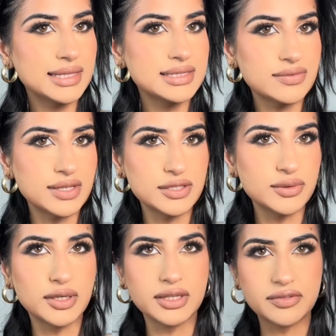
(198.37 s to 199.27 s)
Definitely too
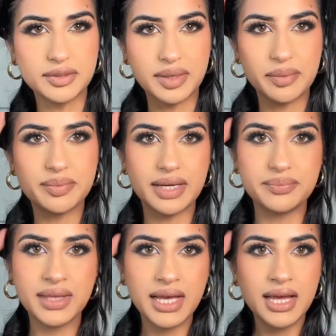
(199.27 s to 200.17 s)
curly for me, but
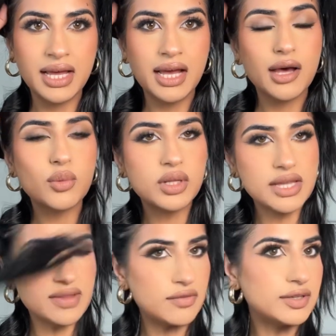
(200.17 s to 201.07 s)
we'll leave
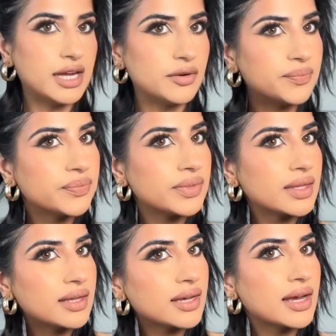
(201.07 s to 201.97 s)
that for now.
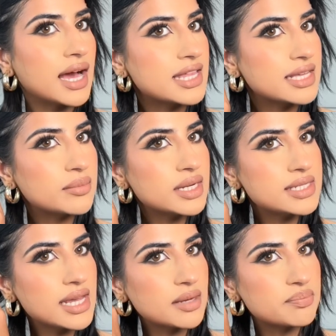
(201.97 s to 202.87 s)
I think I'm gonna
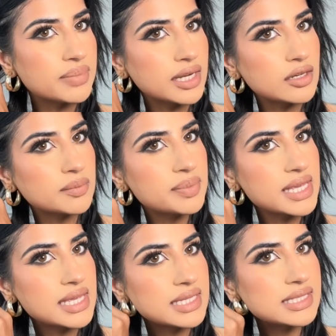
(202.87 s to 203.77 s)
take bigger
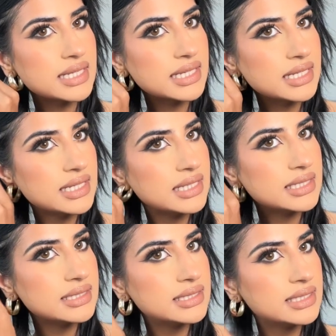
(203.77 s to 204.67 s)

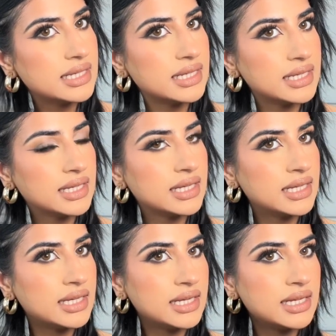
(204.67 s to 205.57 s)
pieces
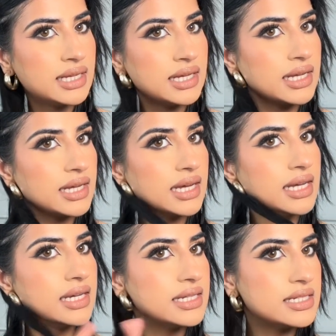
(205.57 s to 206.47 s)

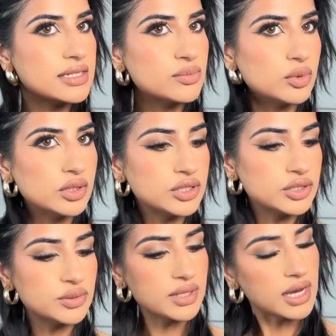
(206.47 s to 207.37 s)
and we'll
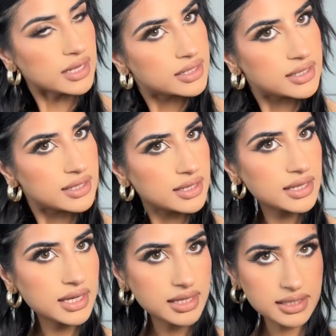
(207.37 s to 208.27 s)
do that
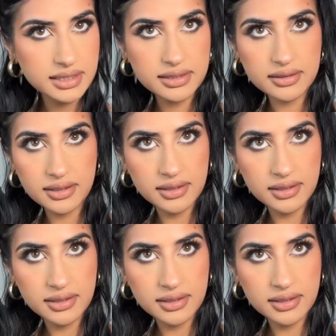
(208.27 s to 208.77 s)
again.